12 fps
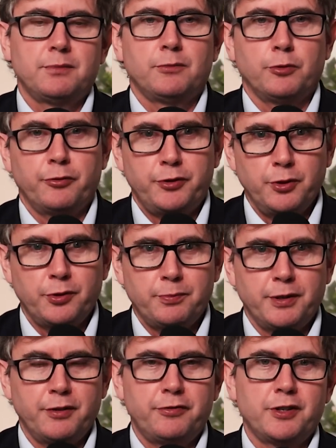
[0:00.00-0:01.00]
review the
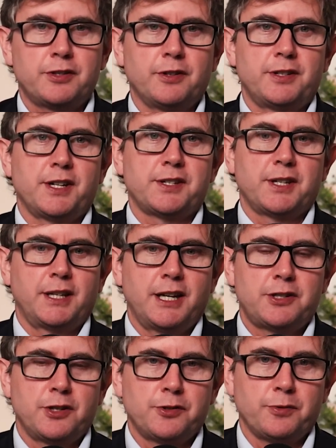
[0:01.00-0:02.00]
beneficiary
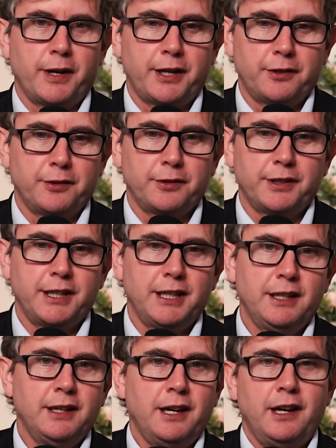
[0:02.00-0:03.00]
designations regularly.